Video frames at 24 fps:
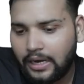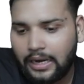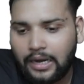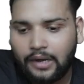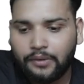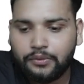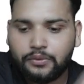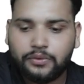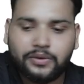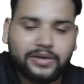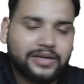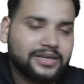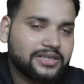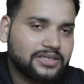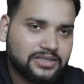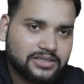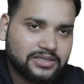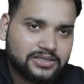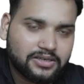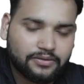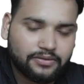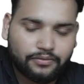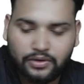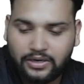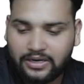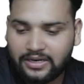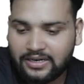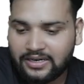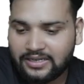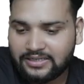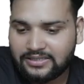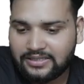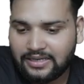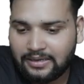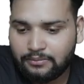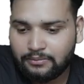how you can register for an
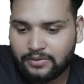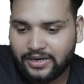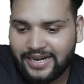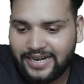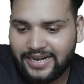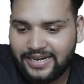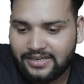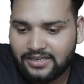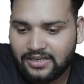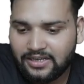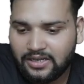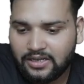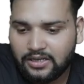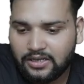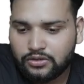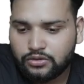exam, right?